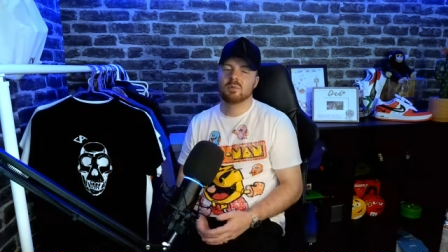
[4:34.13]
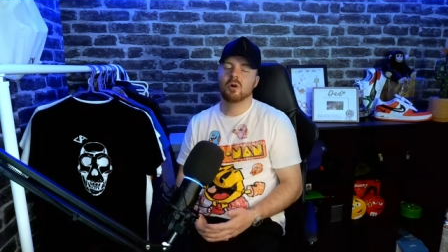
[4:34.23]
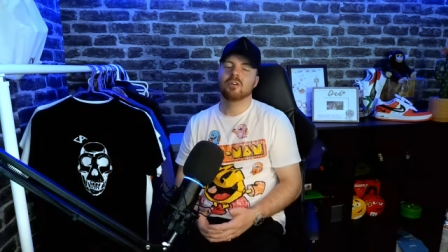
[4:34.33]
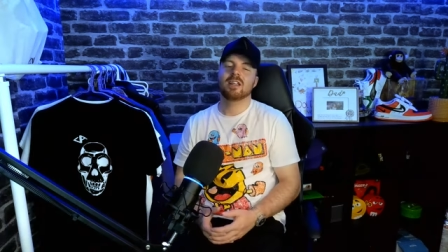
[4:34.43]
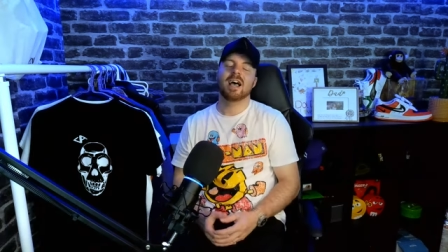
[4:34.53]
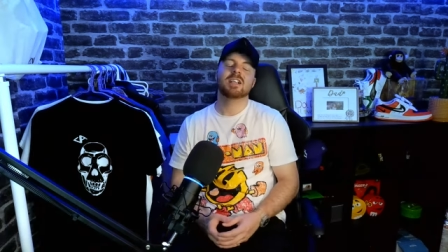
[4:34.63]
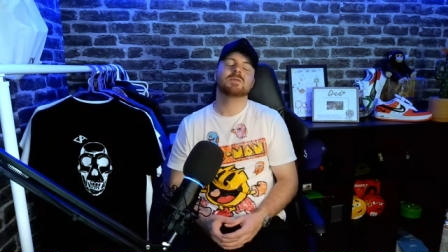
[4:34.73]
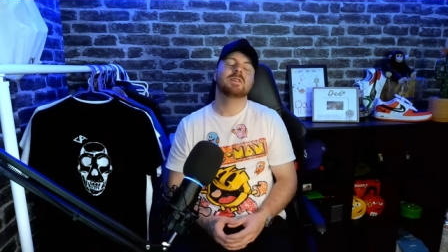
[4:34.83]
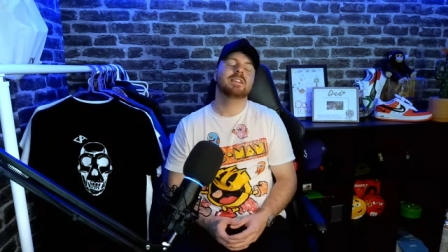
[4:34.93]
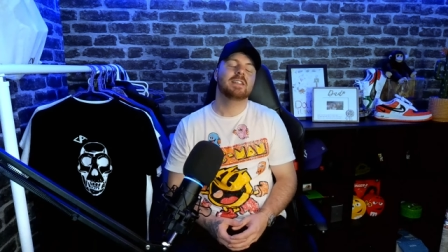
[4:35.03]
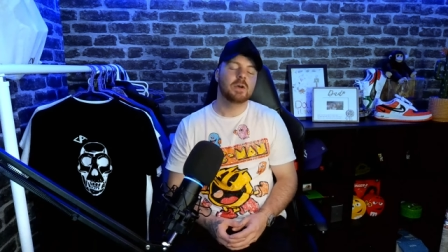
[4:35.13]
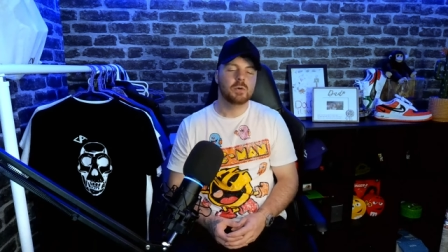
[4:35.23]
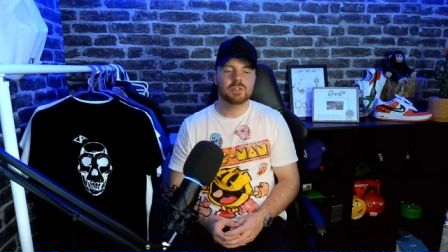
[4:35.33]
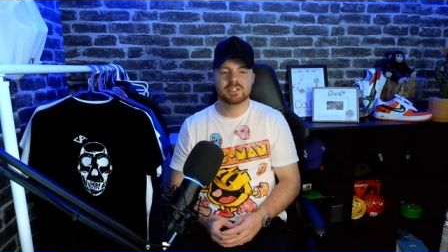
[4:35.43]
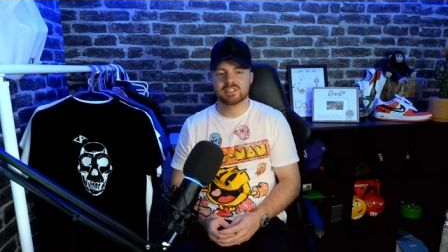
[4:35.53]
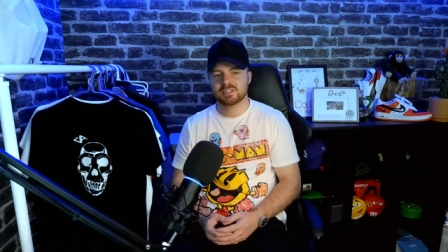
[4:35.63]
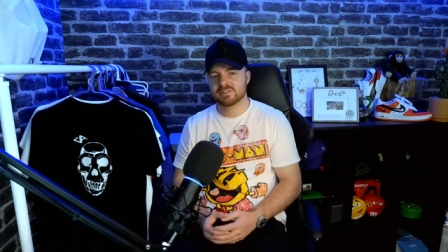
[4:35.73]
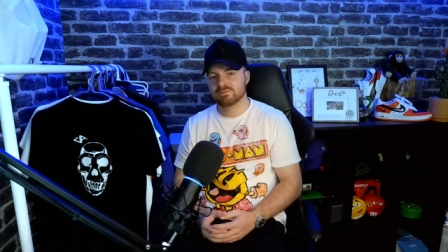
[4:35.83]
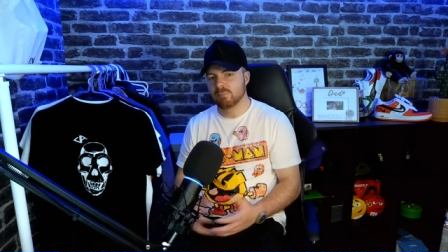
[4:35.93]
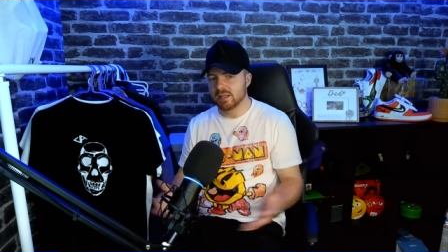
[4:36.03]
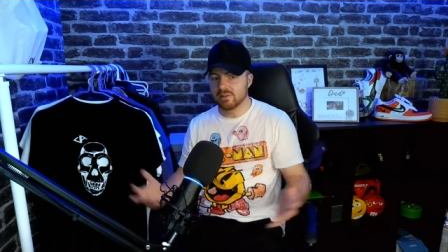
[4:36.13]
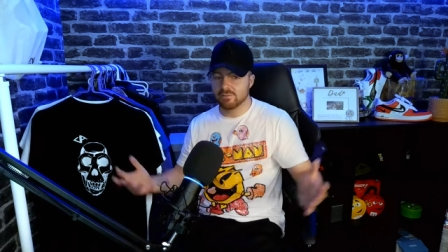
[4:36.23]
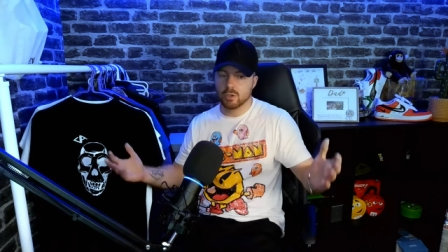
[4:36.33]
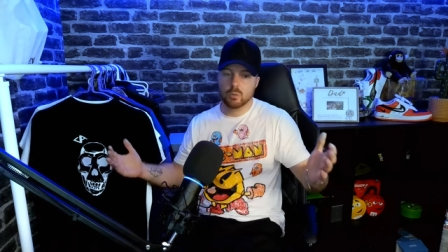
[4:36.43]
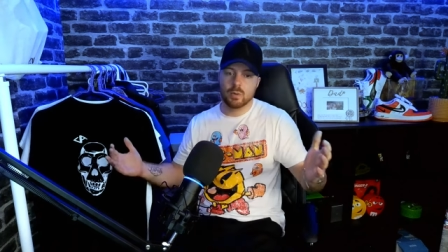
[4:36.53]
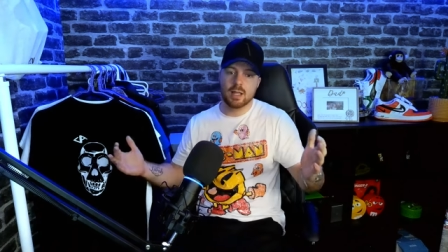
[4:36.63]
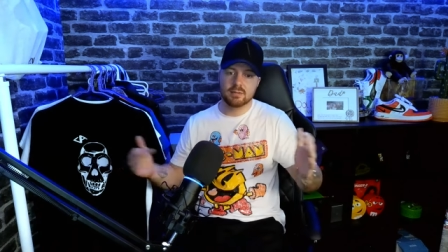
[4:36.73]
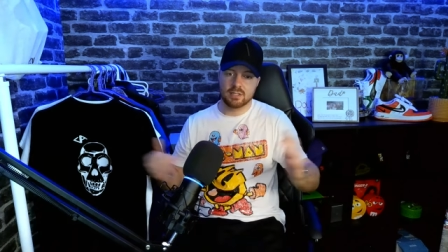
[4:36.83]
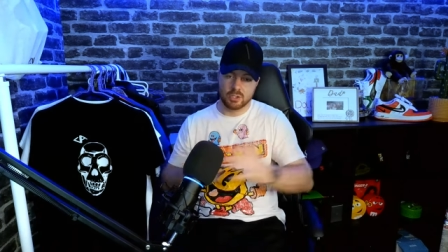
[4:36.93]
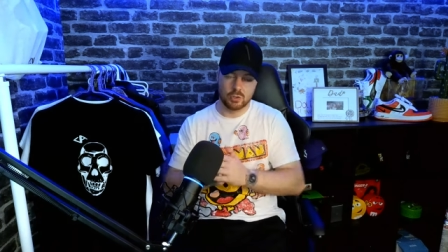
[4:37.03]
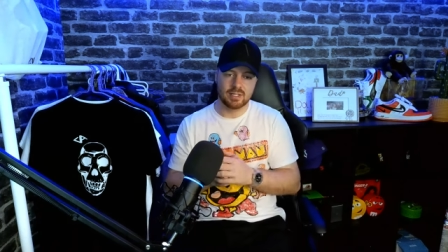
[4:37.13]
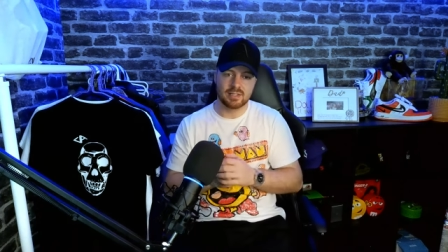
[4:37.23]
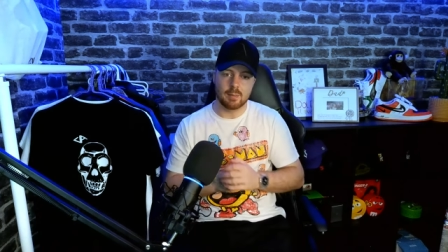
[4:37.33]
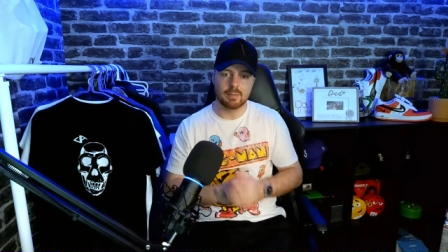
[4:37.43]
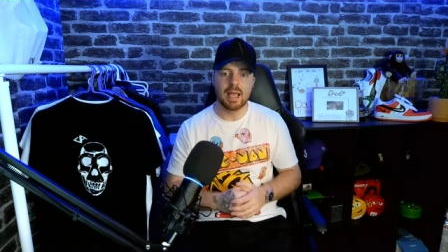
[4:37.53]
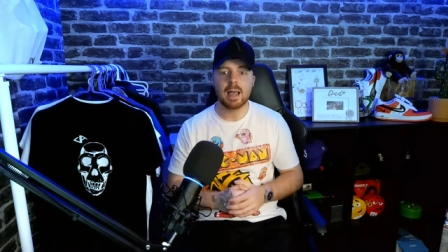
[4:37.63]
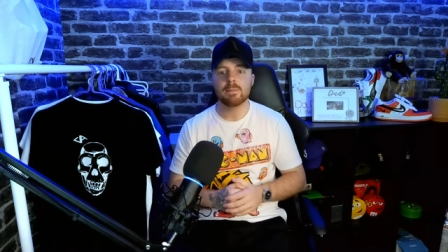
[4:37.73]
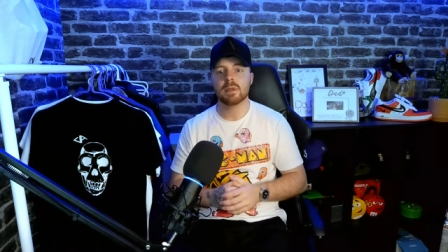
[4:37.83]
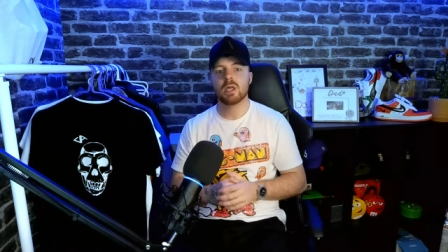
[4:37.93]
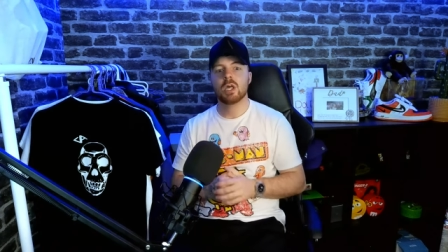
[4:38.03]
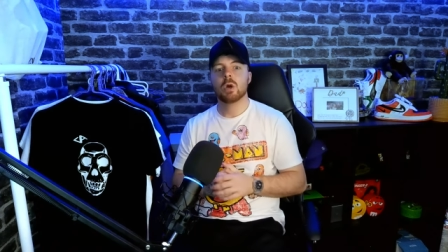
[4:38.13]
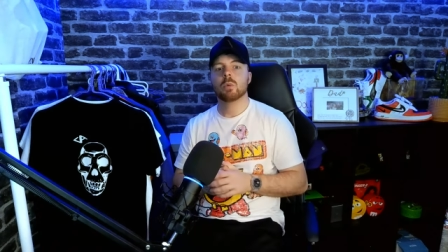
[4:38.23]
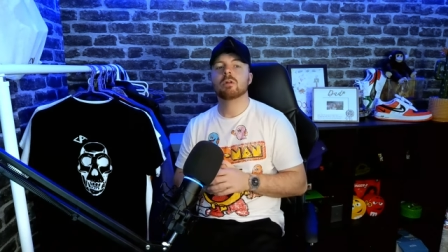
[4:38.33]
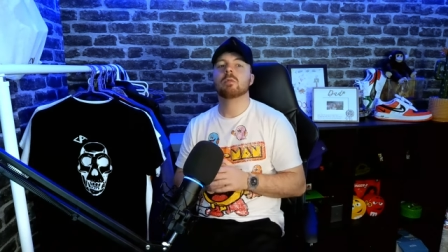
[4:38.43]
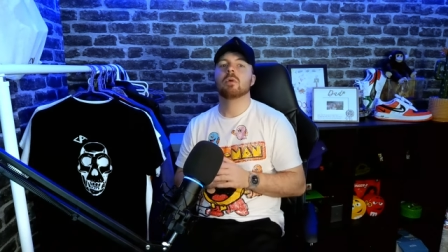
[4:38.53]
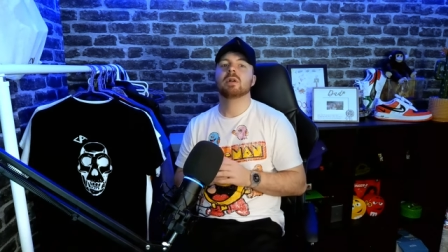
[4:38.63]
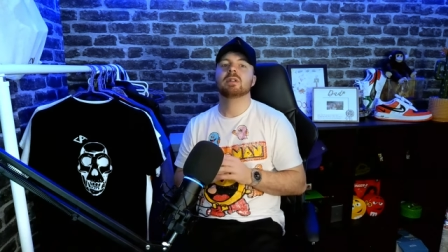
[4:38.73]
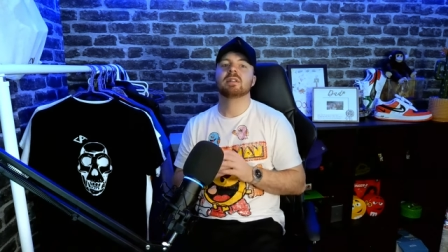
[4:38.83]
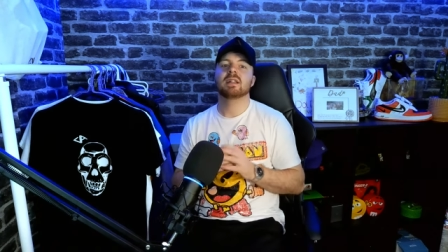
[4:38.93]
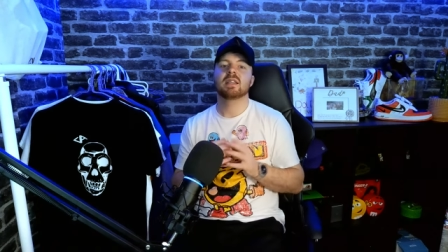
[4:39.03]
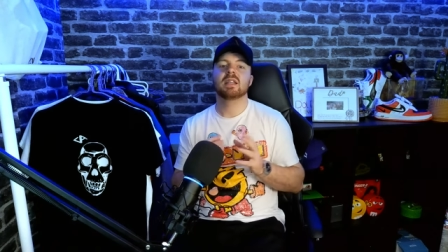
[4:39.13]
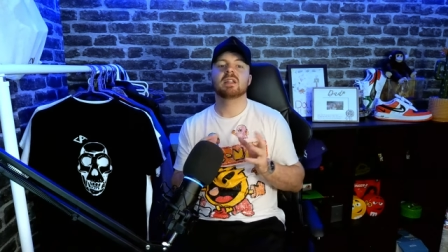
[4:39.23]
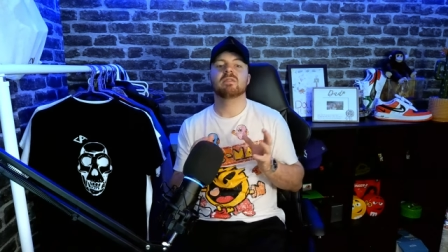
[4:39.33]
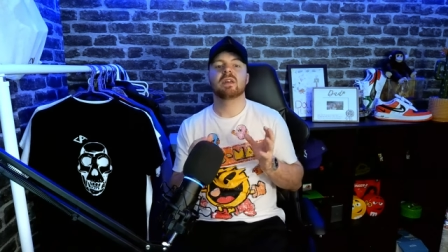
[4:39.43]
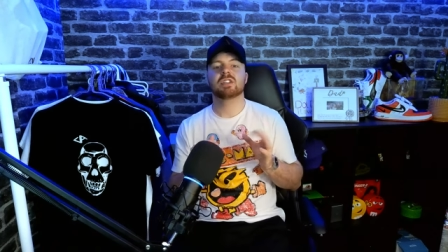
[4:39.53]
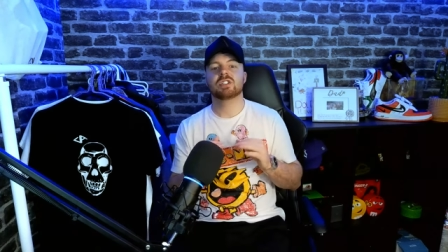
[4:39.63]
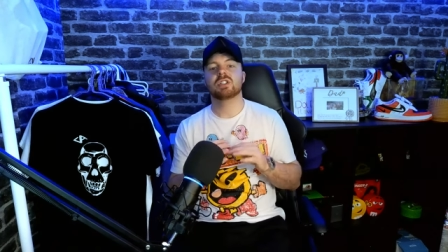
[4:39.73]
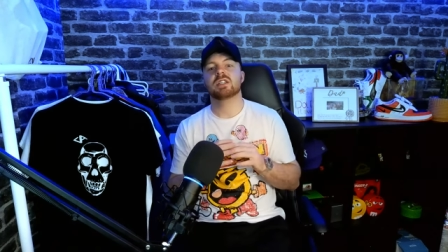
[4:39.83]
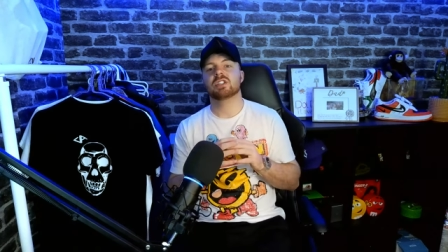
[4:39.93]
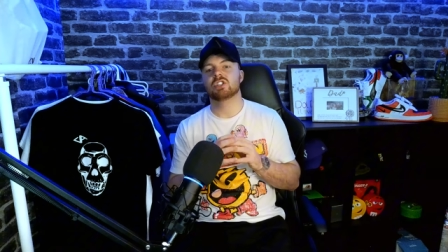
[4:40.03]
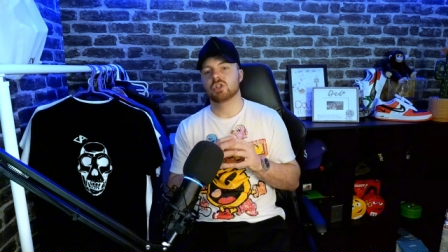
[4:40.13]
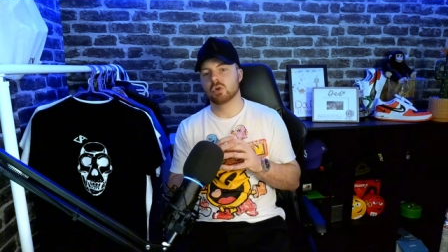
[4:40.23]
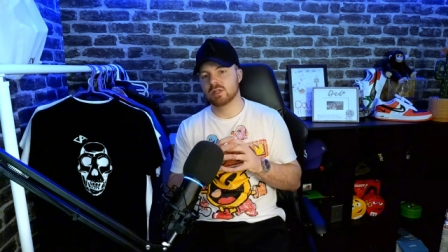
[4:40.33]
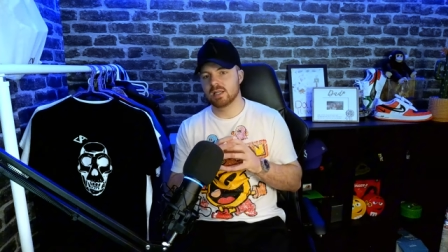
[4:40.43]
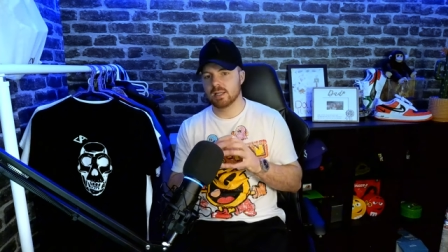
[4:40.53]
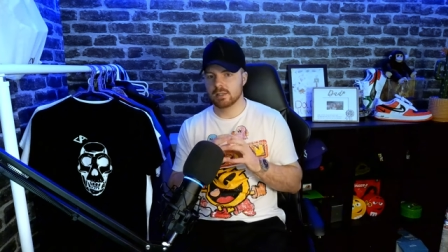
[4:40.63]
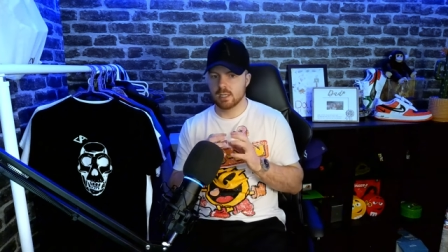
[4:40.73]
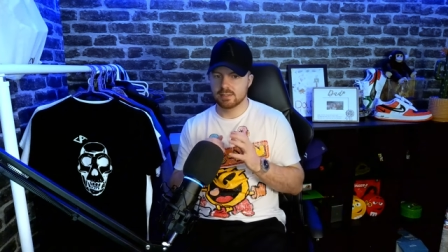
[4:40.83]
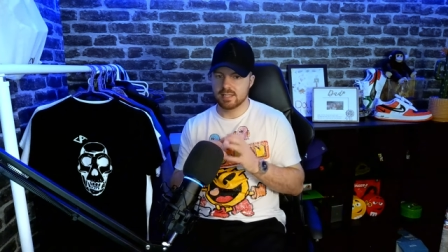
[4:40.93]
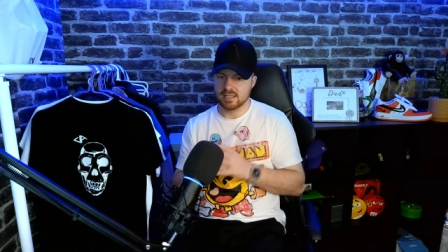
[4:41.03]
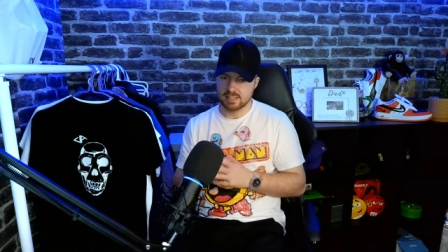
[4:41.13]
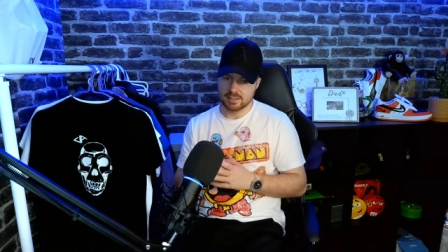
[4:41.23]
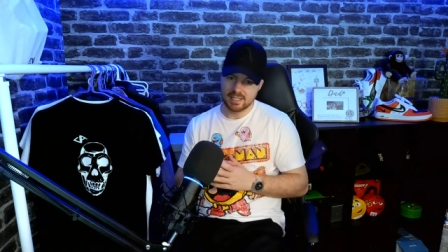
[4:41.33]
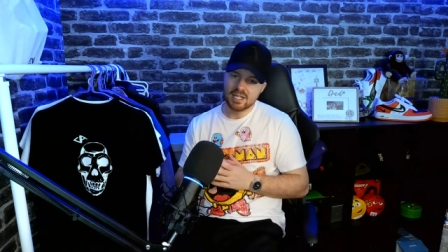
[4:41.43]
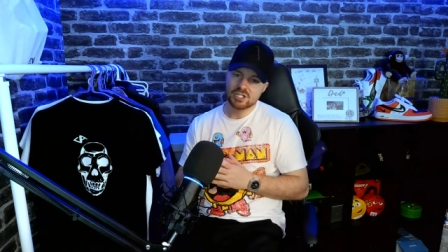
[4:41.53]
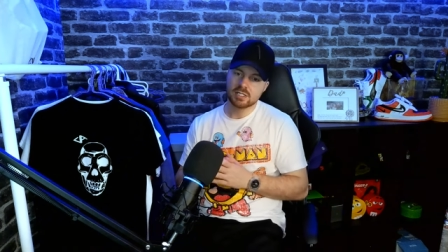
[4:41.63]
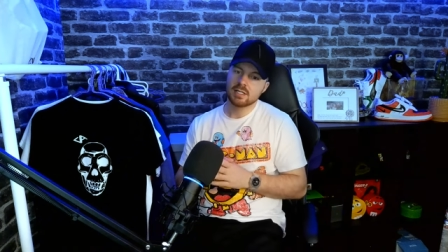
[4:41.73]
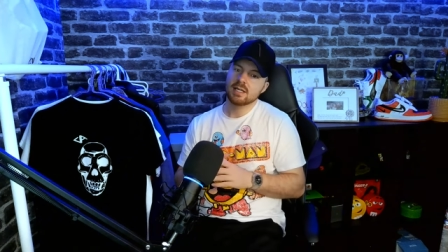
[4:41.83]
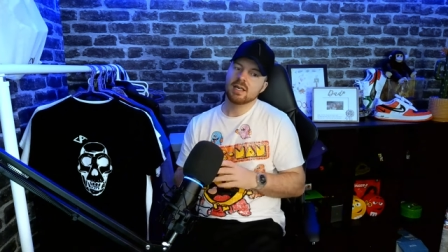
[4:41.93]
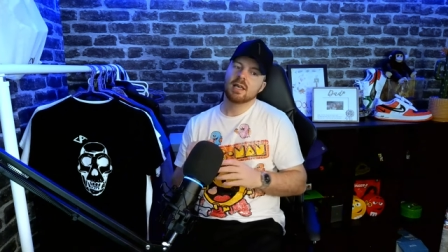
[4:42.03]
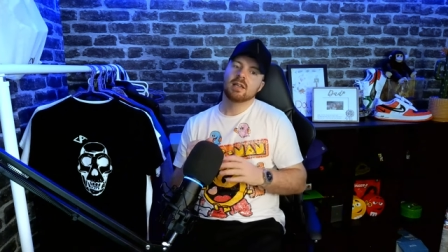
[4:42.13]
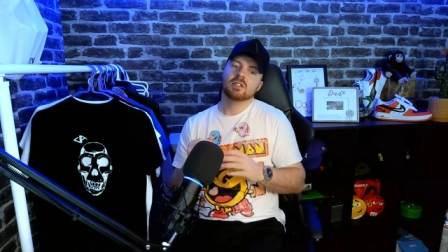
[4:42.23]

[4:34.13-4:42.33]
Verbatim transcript: But as we do bid a farewell to the Nike ADAPT app, we're reminded that the innovation is a journey and not a destination.